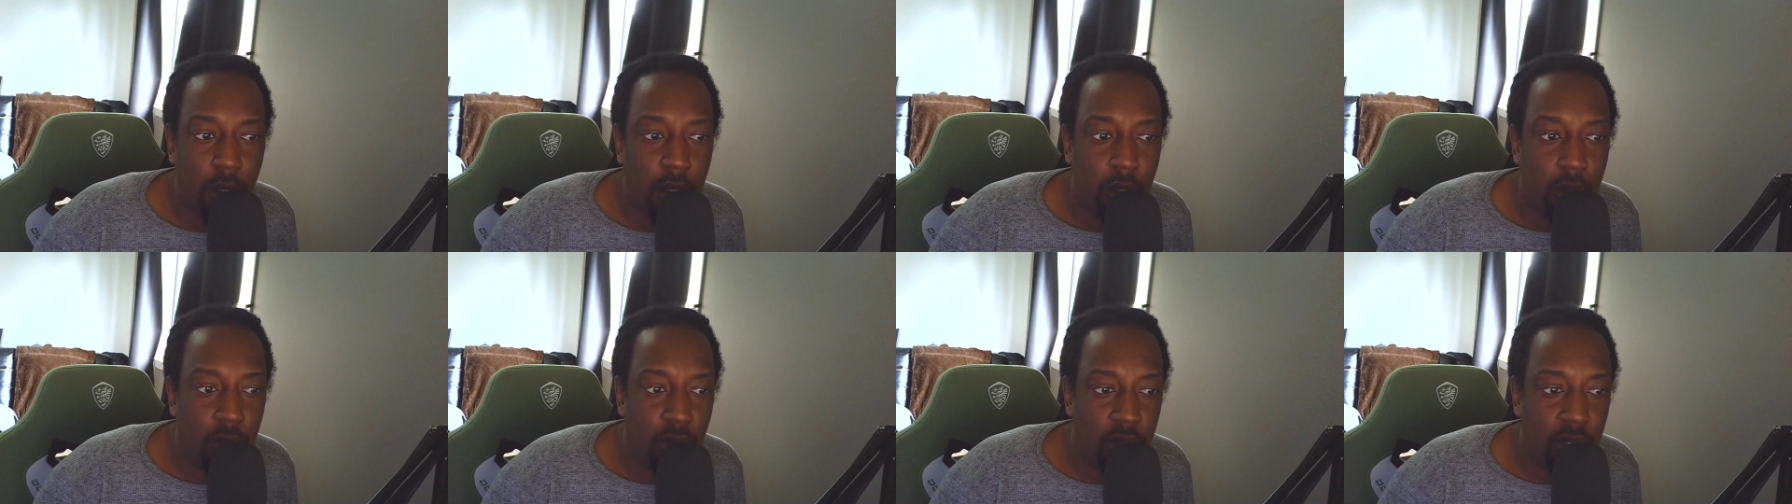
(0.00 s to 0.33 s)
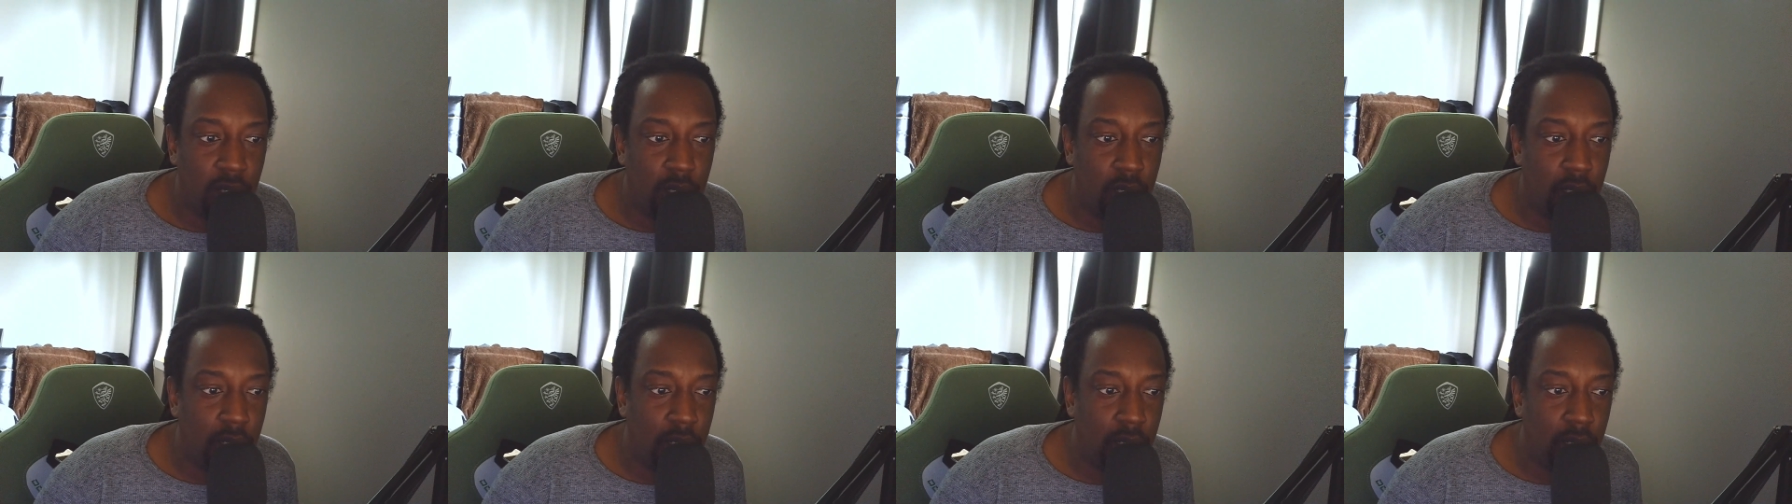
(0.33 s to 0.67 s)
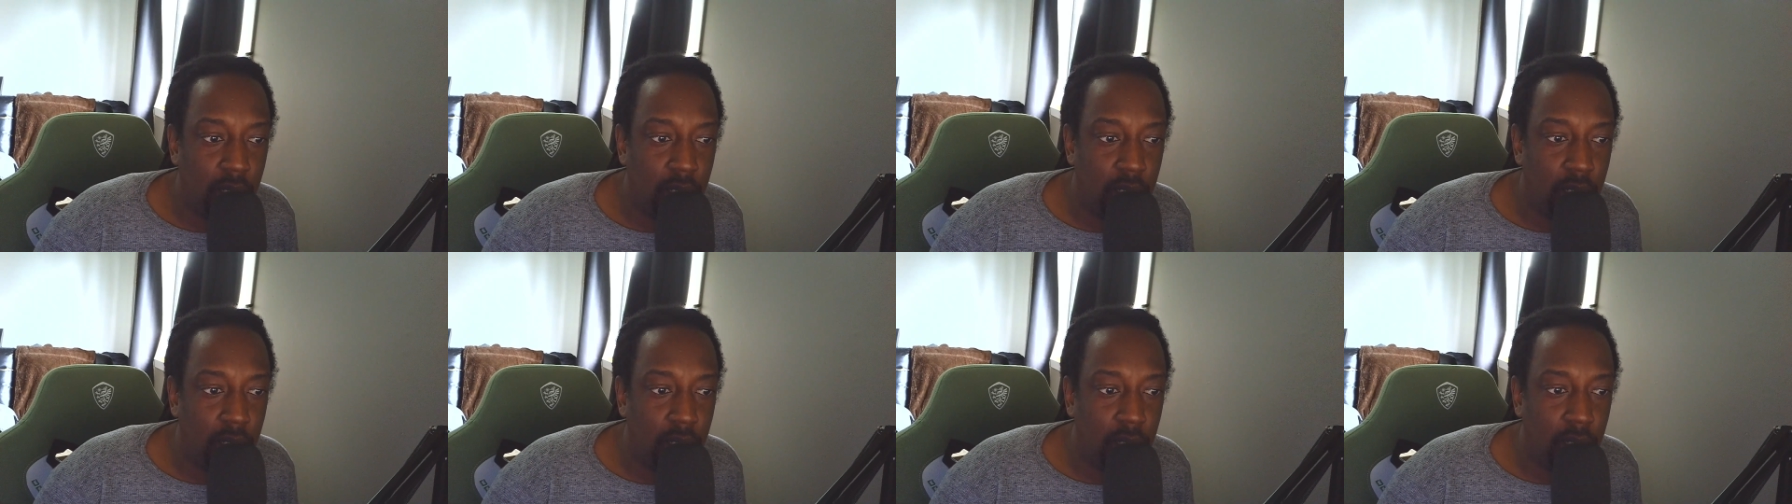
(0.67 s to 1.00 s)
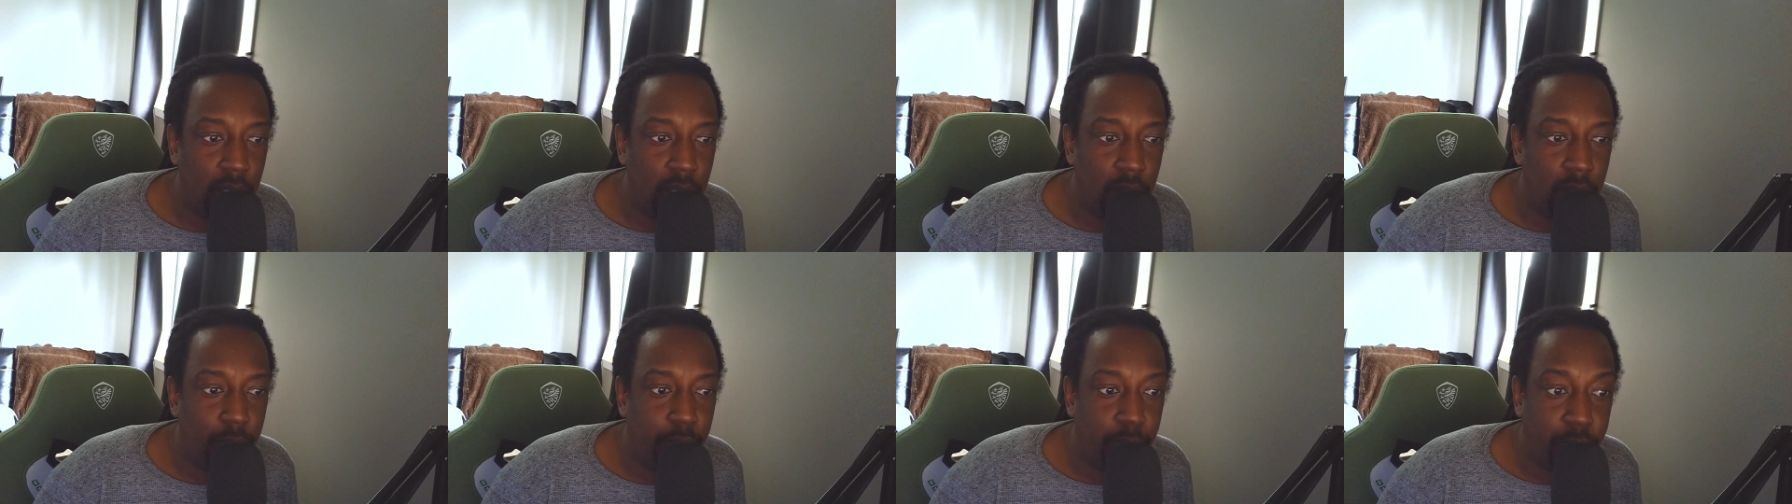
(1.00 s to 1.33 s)
we
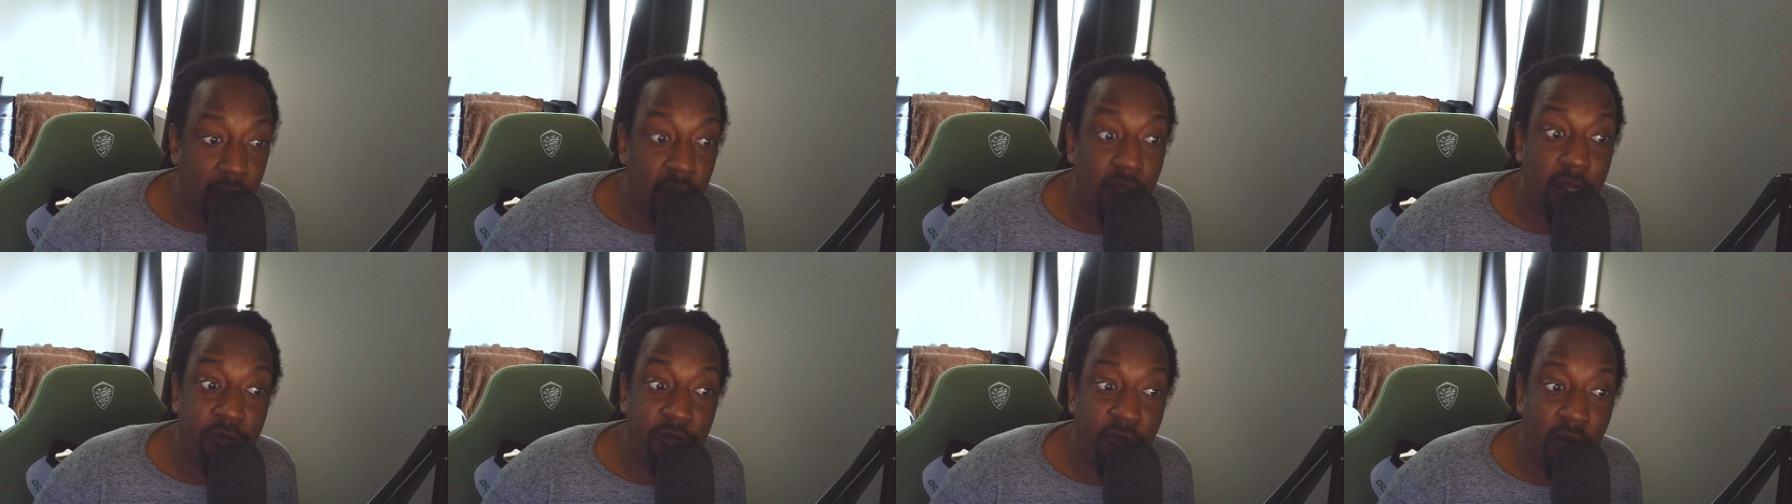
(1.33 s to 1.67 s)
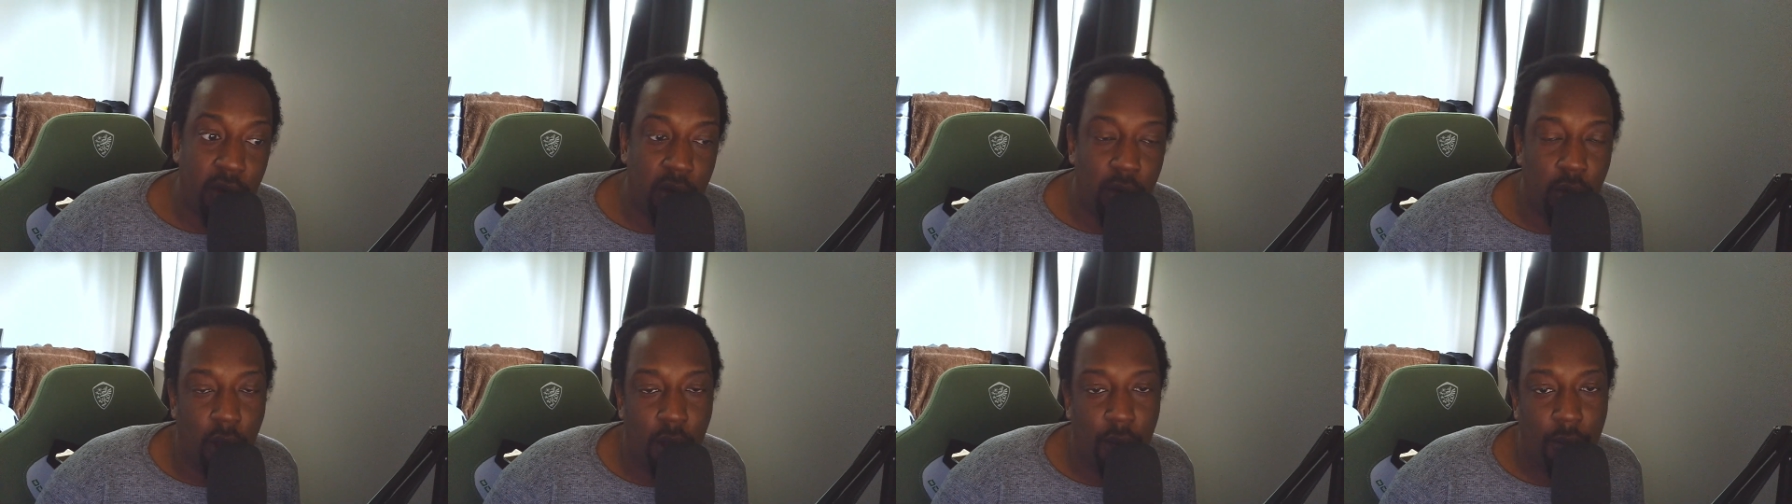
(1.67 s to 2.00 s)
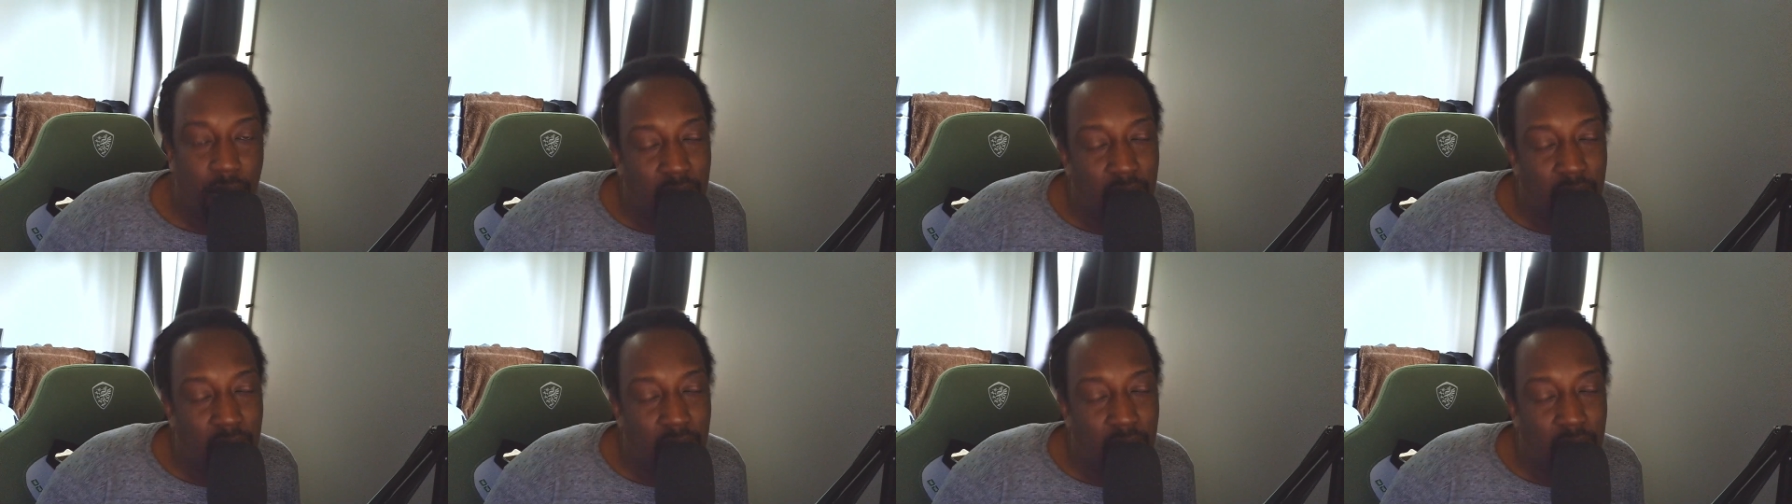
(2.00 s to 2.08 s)
played very well.